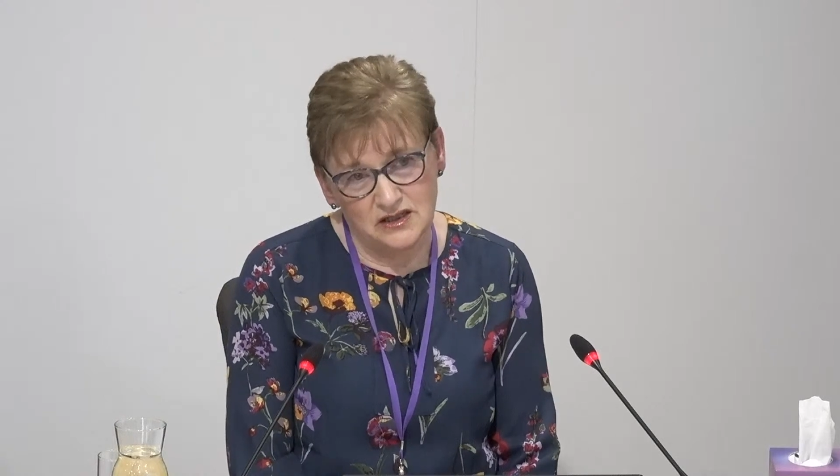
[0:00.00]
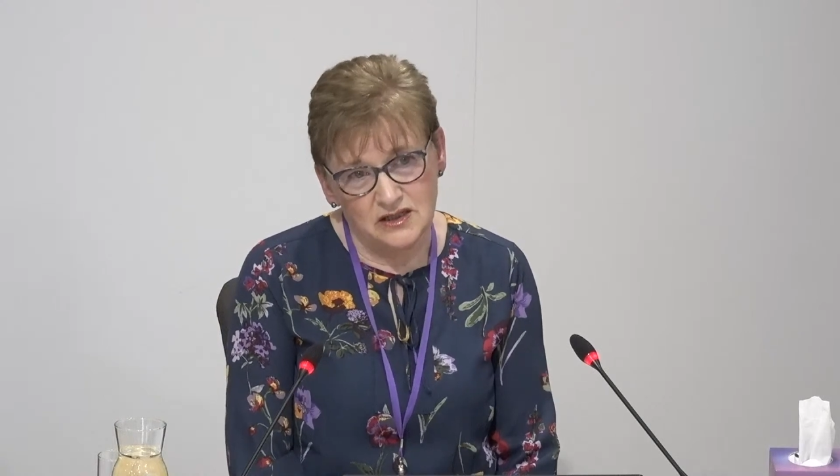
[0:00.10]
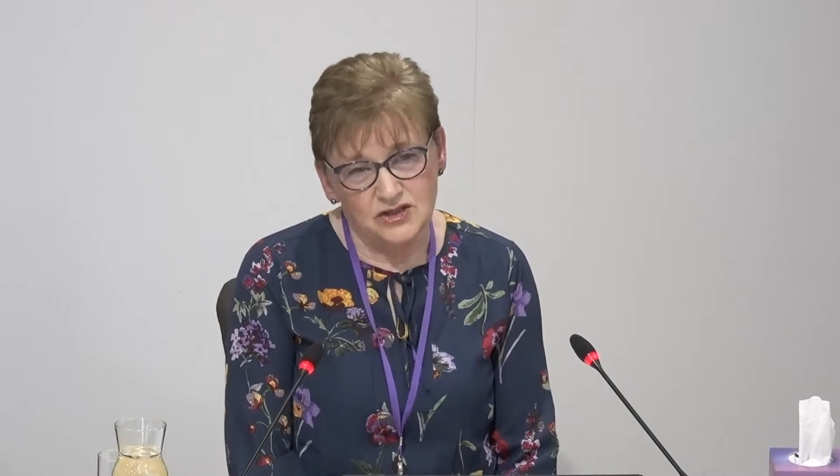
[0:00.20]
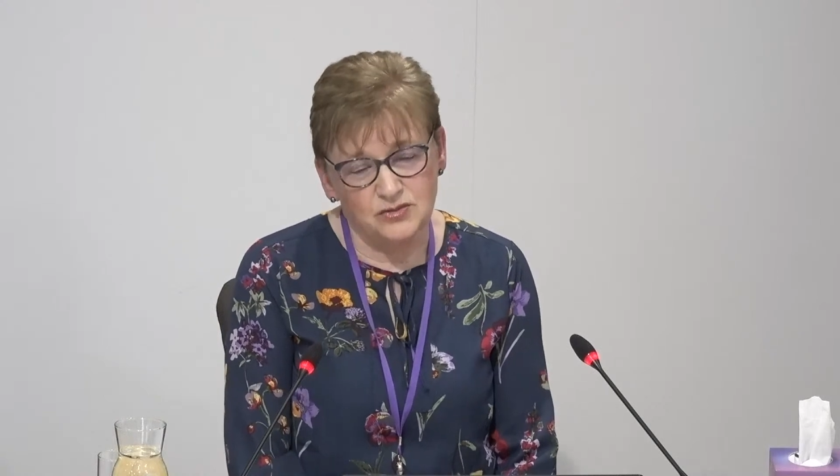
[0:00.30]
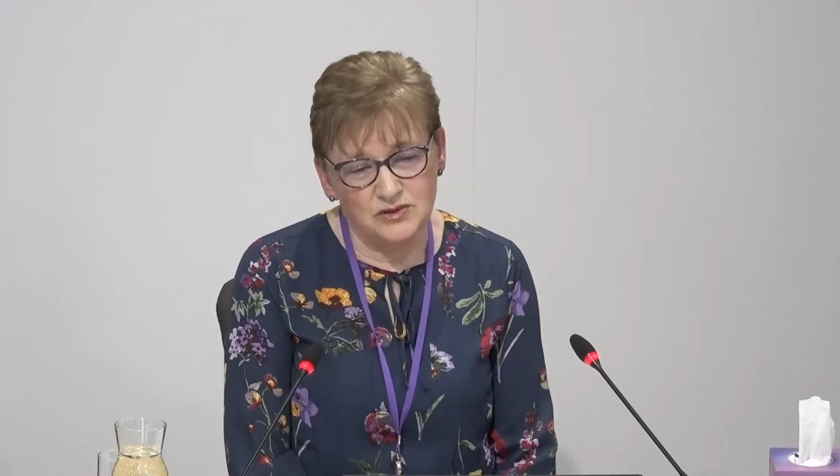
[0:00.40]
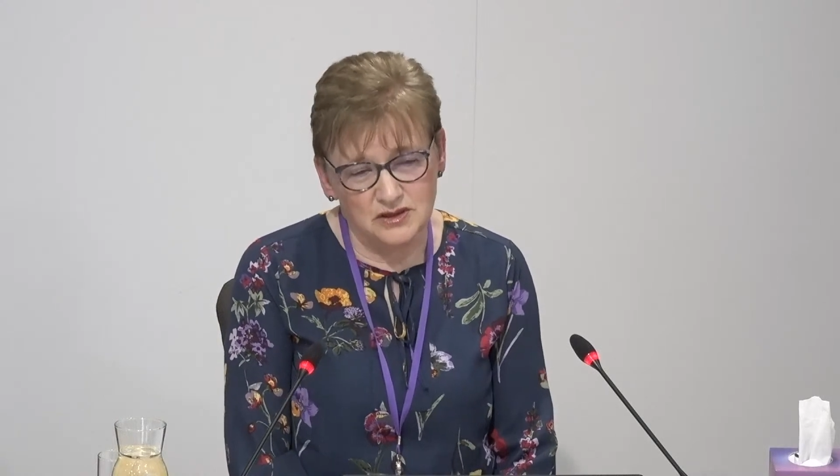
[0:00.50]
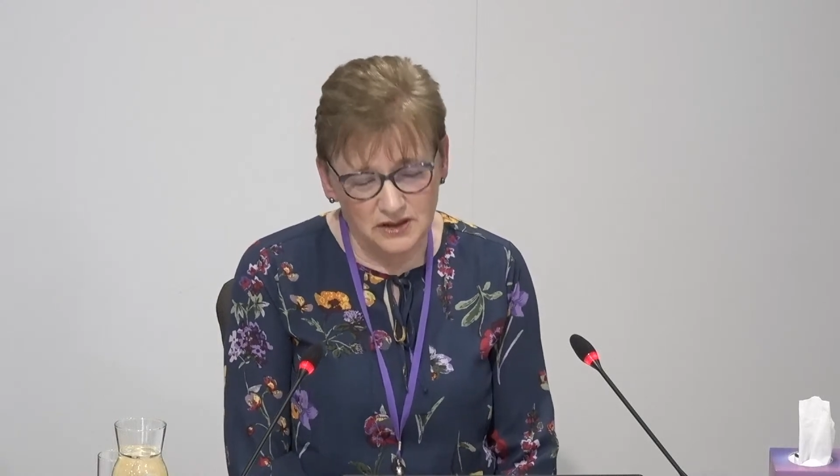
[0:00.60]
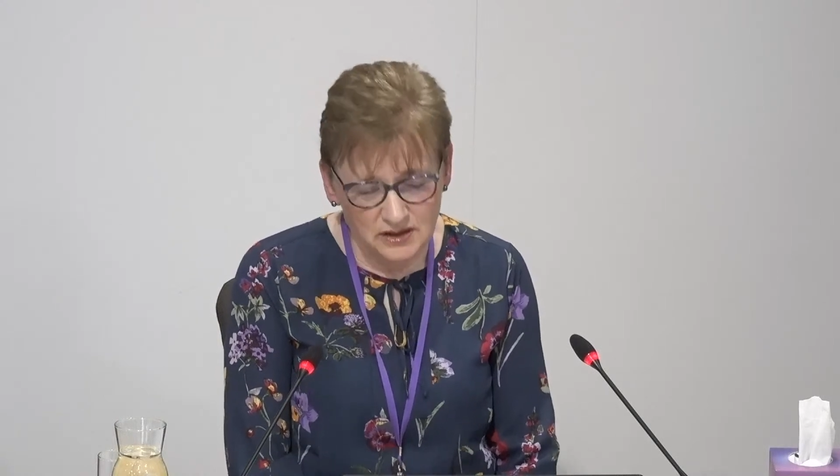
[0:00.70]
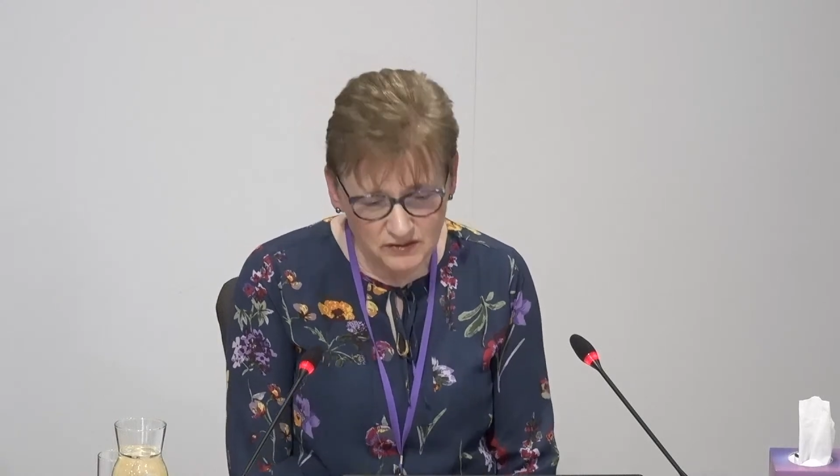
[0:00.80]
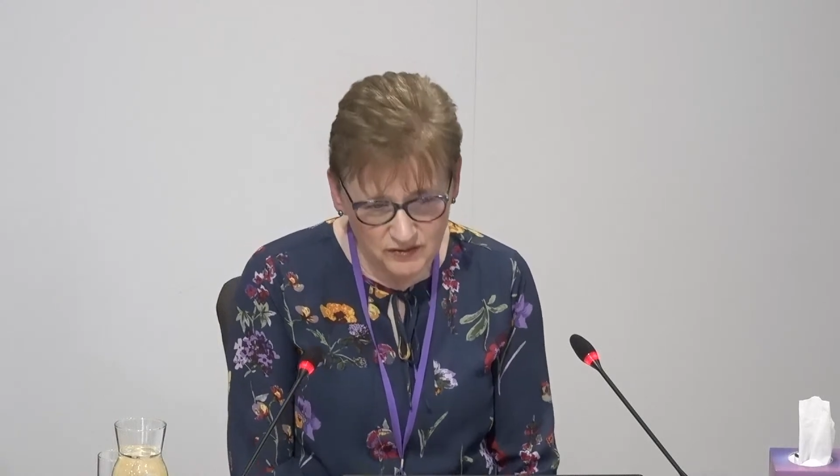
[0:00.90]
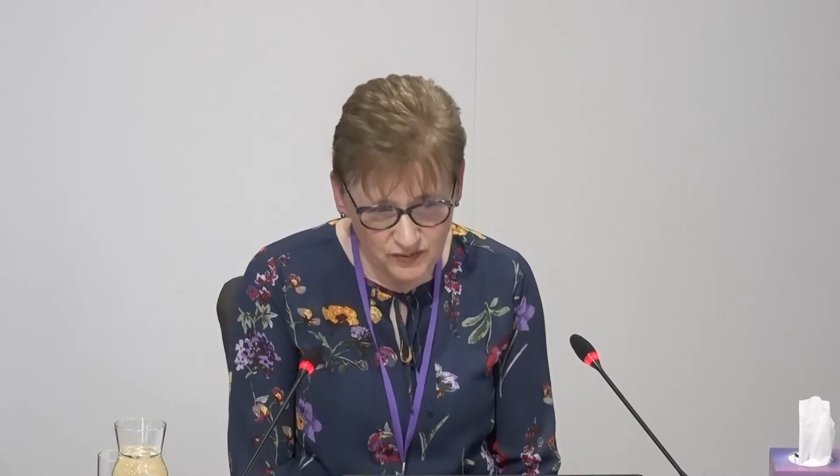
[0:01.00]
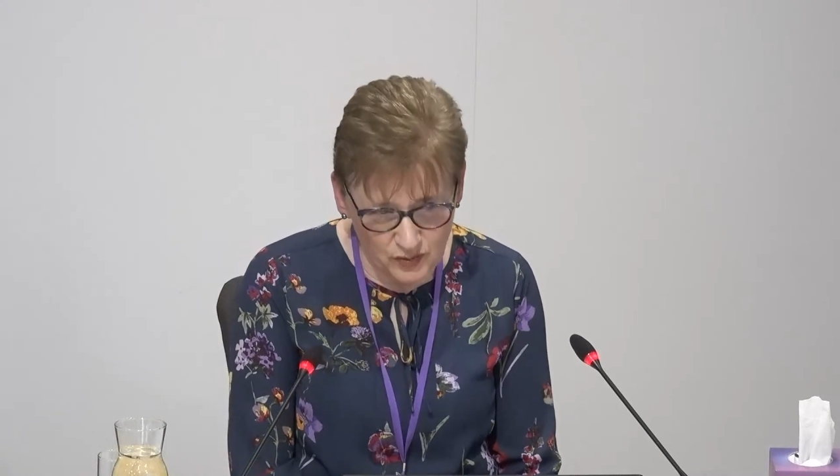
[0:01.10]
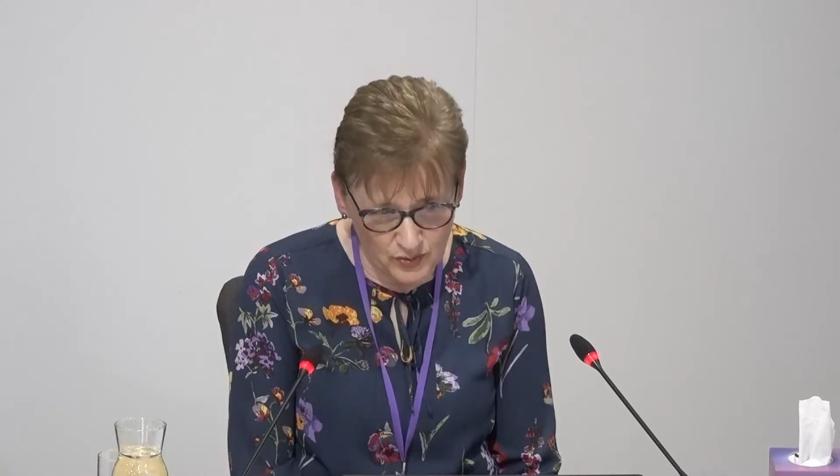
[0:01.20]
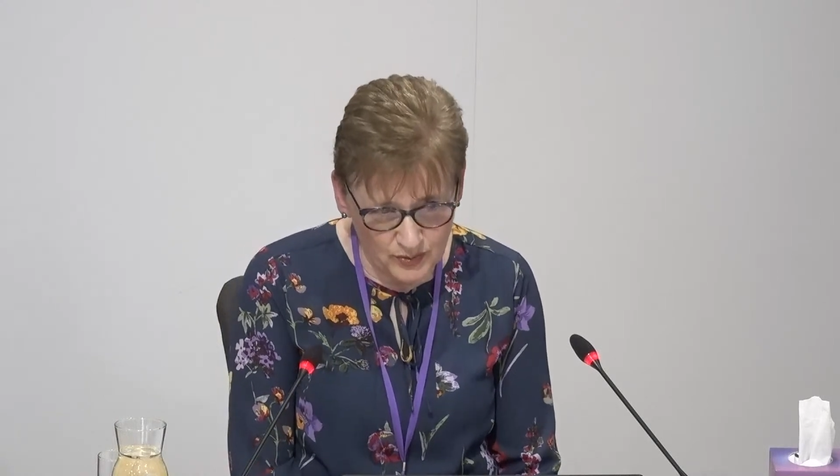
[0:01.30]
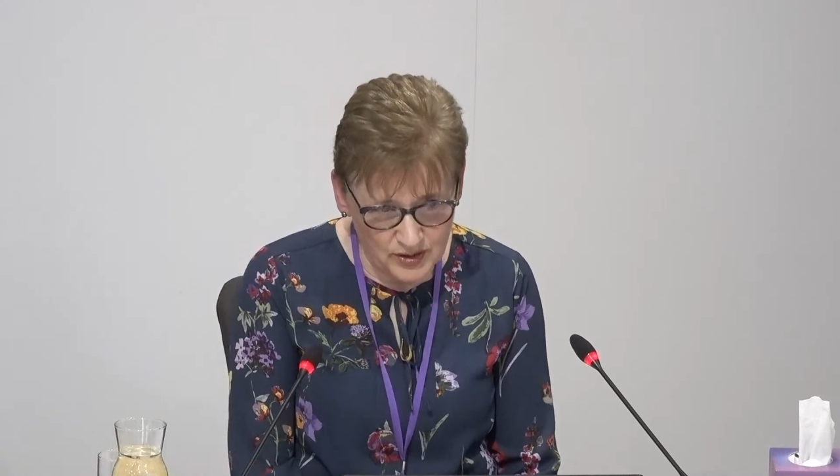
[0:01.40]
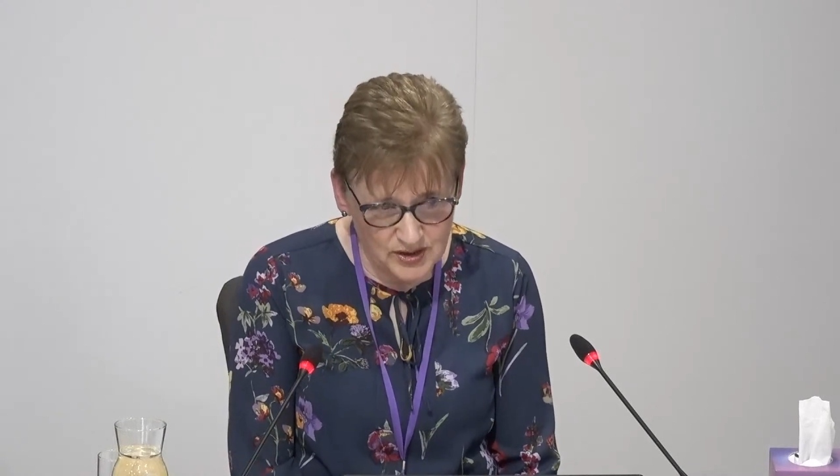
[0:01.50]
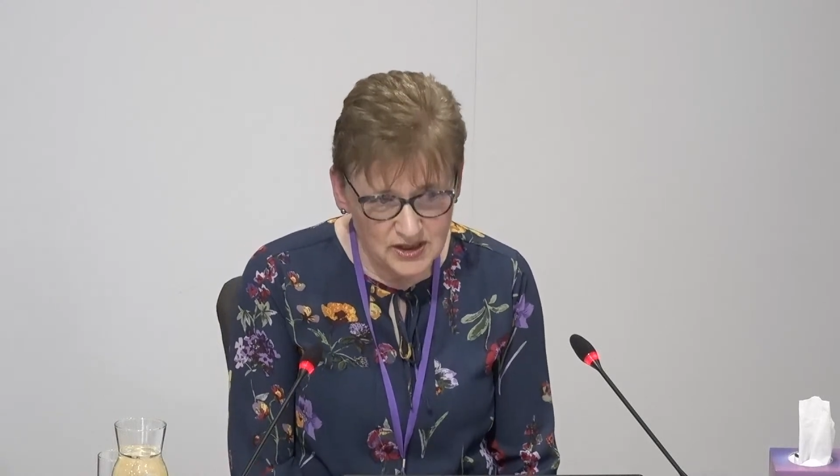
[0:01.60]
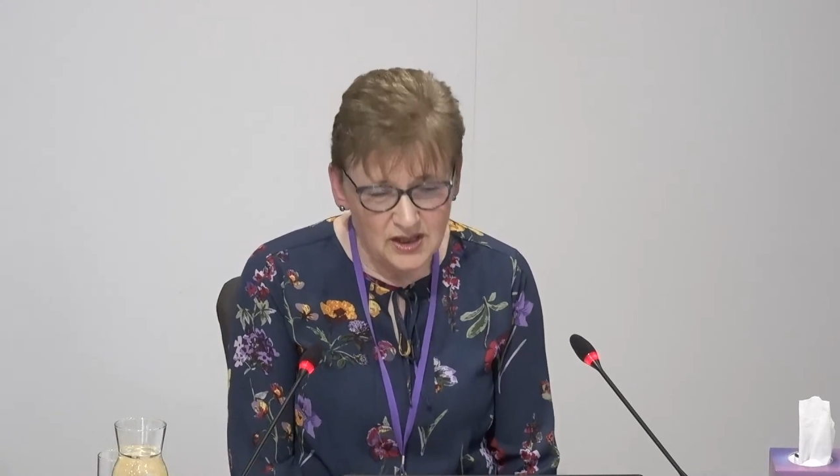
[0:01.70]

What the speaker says: she was leaning forward.